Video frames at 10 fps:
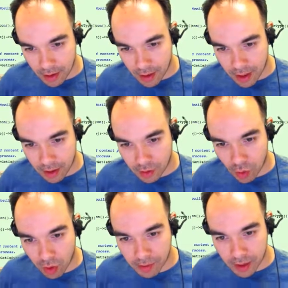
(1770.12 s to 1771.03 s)
And
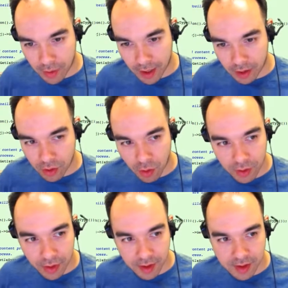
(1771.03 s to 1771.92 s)
normally we ignore
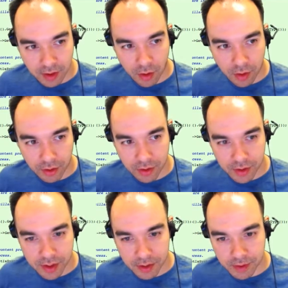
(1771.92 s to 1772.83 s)
things that are going through the
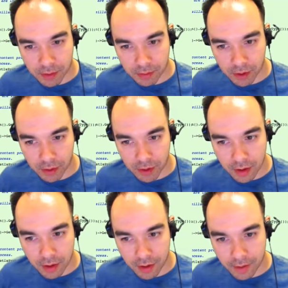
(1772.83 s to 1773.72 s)
subscript loader